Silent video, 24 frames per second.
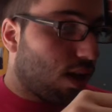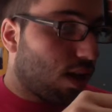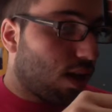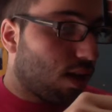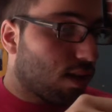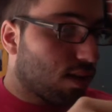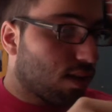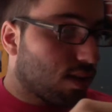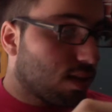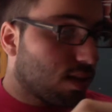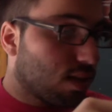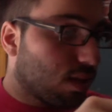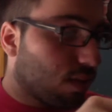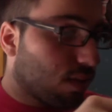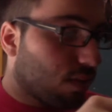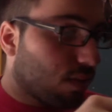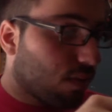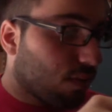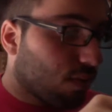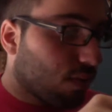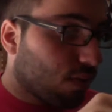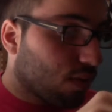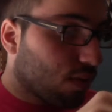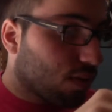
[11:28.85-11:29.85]
is this the
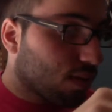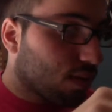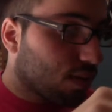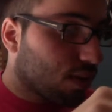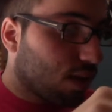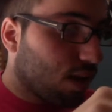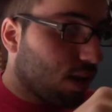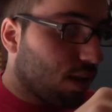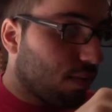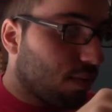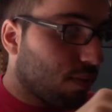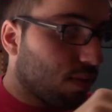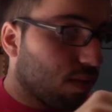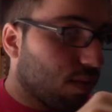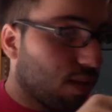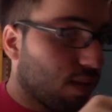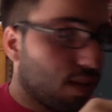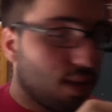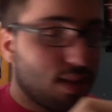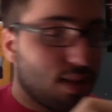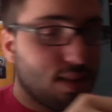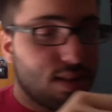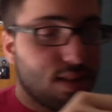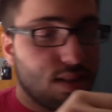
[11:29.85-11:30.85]
first time, or
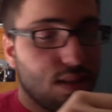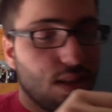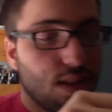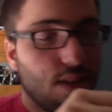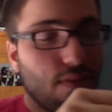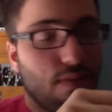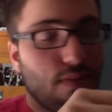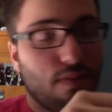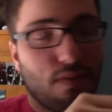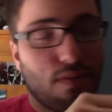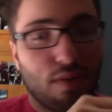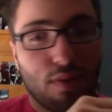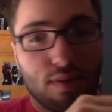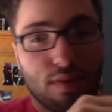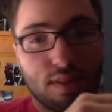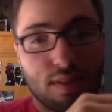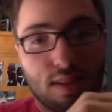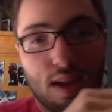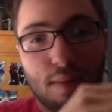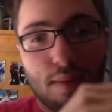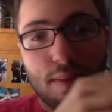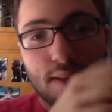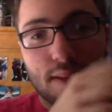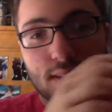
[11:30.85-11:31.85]
this is the first
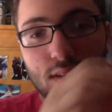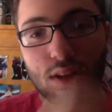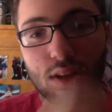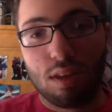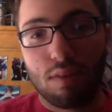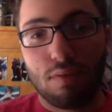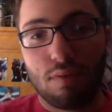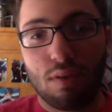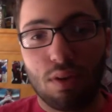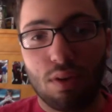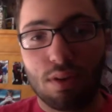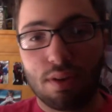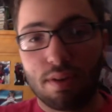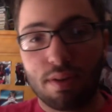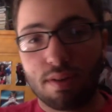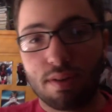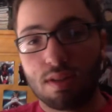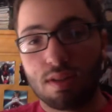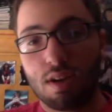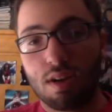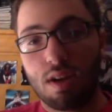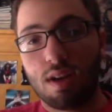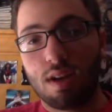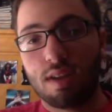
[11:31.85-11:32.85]
time I saw The Fault in Our
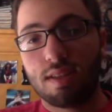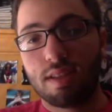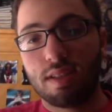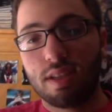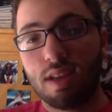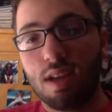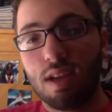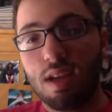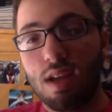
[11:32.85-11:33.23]
Stars.